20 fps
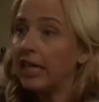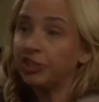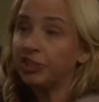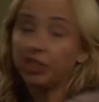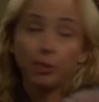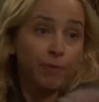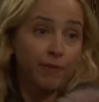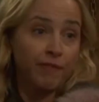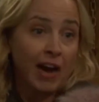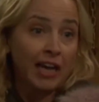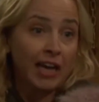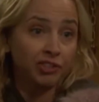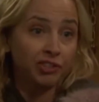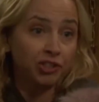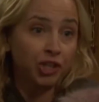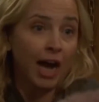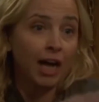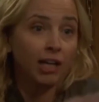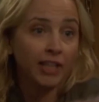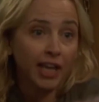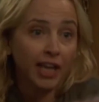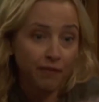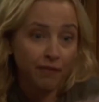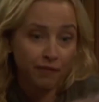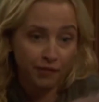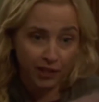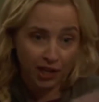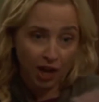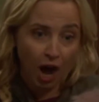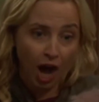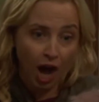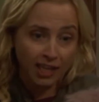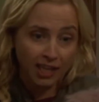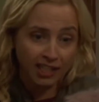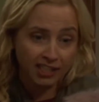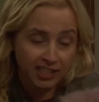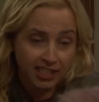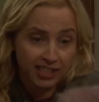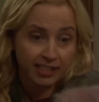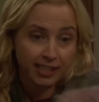She provided childcare for the
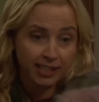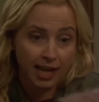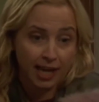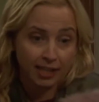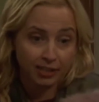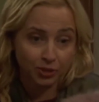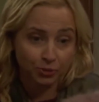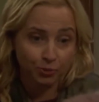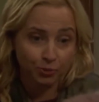caucuses last